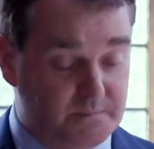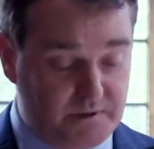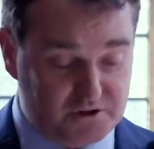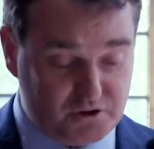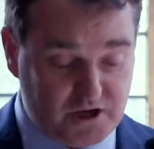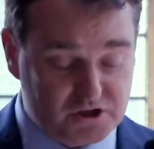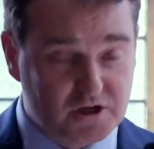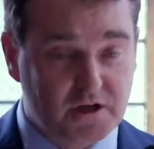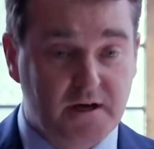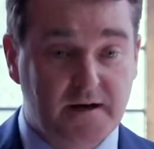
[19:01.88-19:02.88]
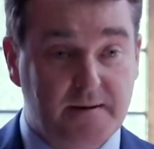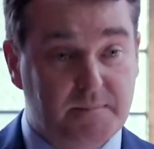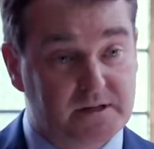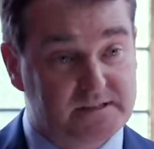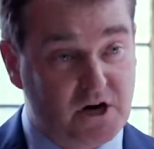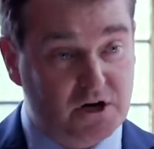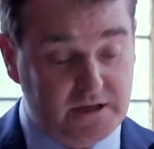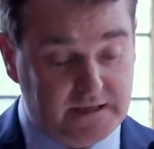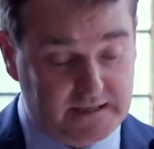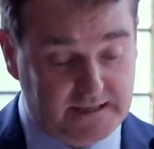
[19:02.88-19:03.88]
and administration, but it
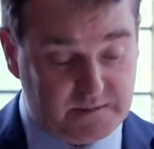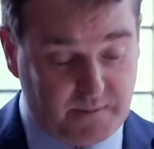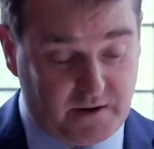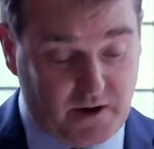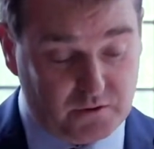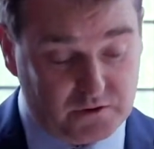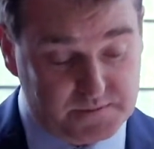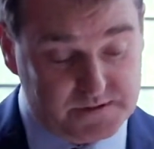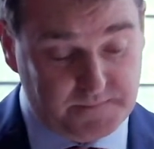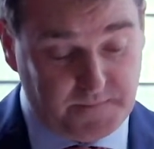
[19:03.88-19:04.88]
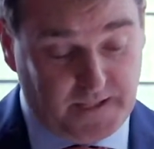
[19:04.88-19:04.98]
certainly can lead to better outcomes.